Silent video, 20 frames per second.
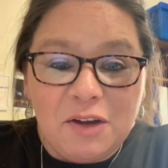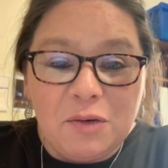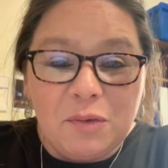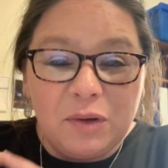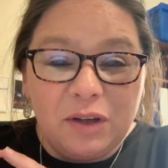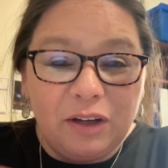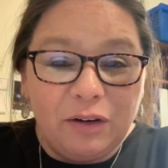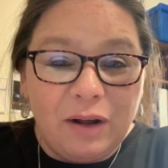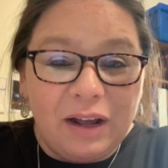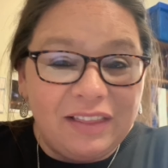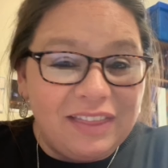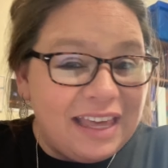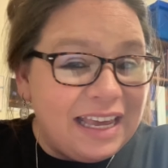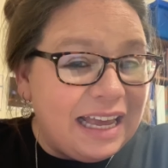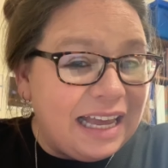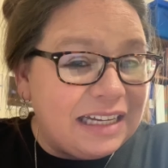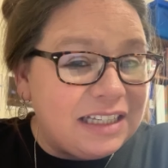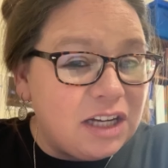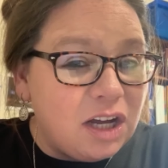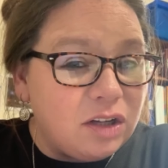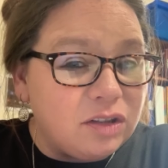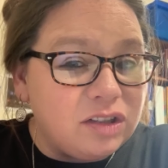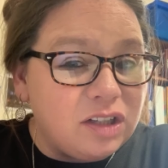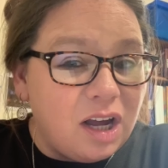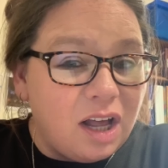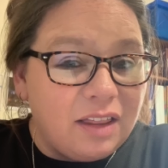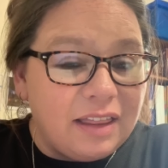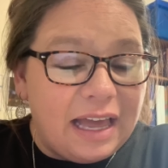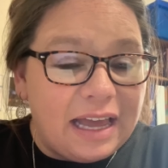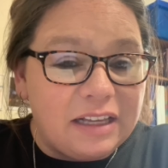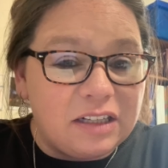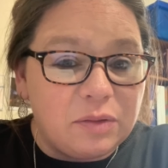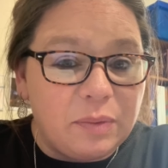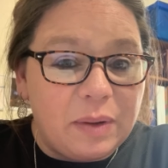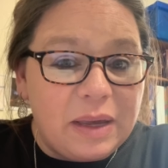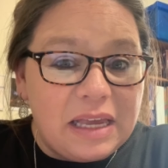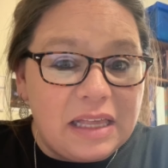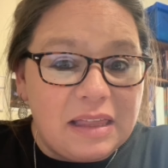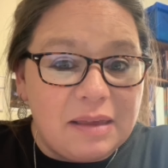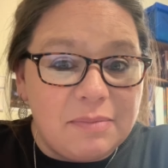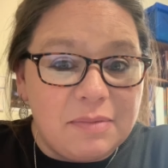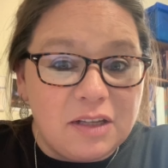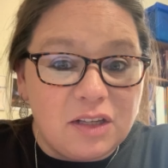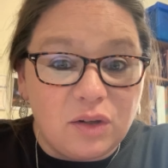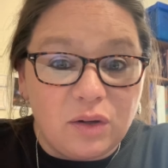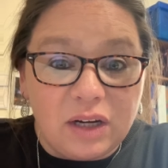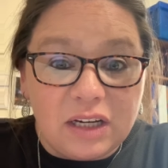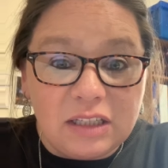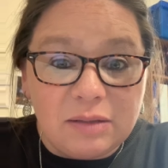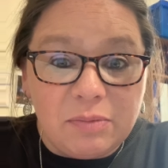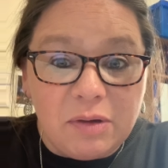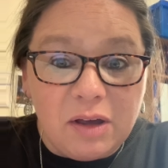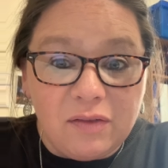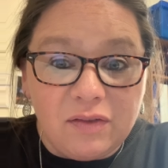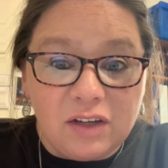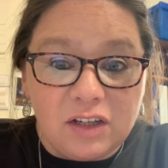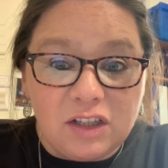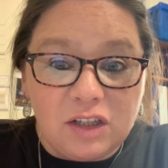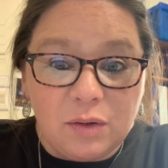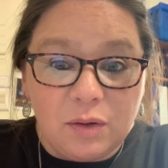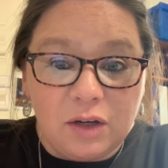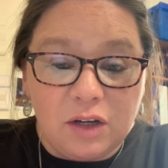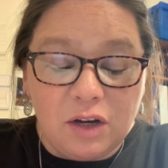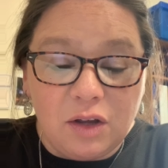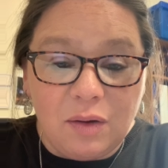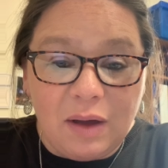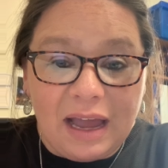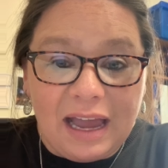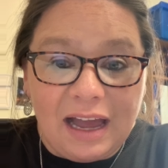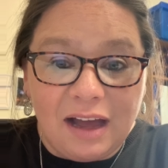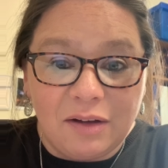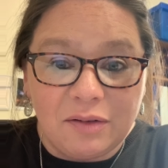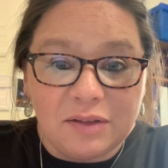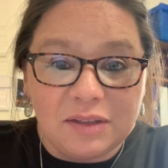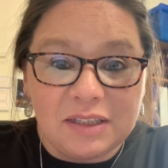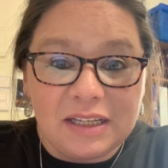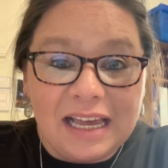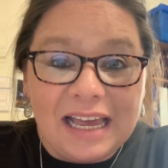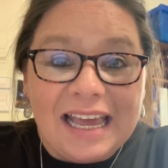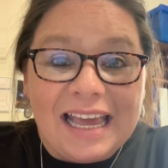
Well, you know, I think I told y'all last week that Miss Chris moved into a new house.